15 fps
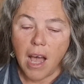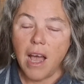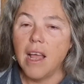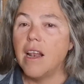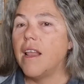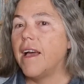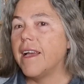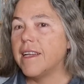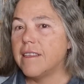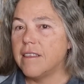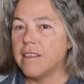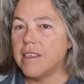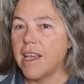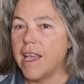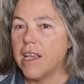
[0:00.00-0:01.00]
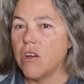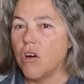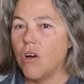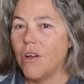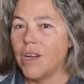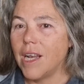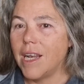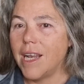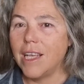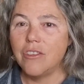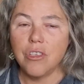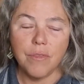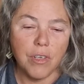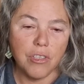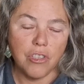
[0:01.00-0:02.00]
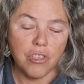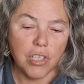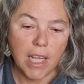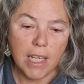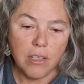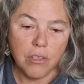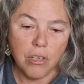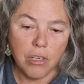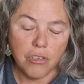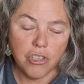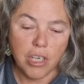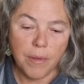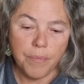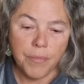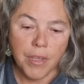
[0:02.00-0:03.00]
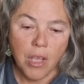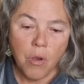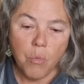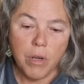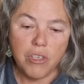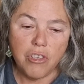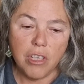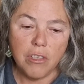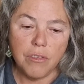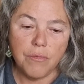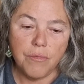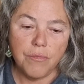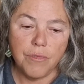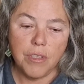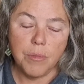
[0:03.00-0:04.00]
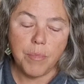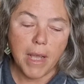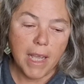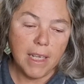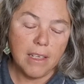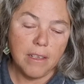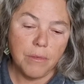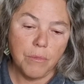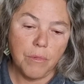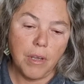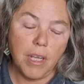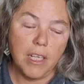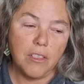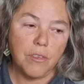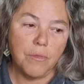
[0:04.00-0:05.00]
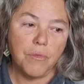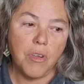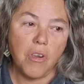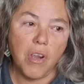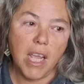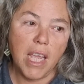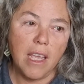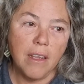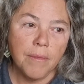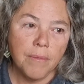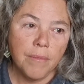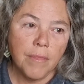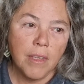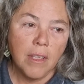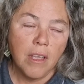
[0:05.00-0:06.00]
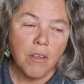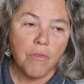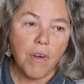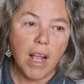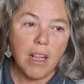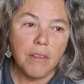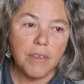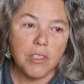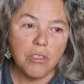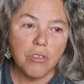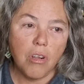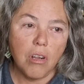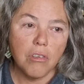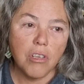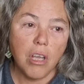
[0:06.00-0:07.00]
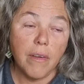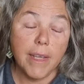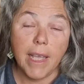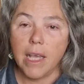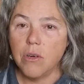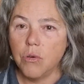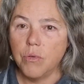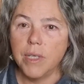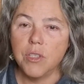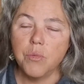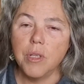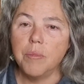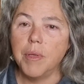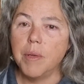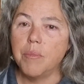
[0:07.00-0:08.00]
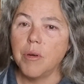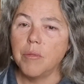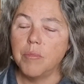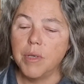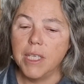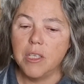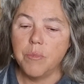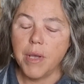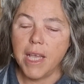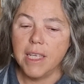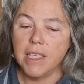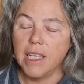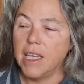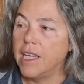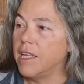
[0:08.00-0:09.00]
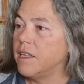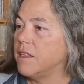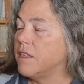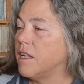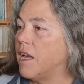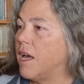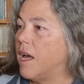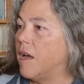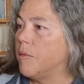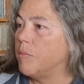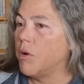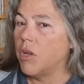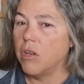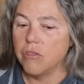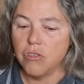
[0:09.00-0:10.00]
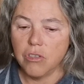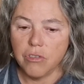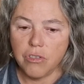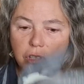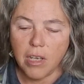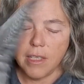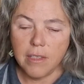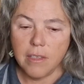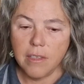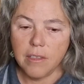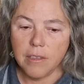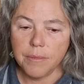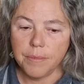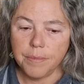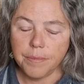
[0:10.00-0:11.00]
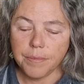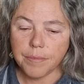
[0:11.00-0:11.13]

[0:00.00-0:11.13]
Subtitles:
I like the take on nature versus nurture, which is debate. It's a very relevant and ongoing and always will be probably debate in biological sciences.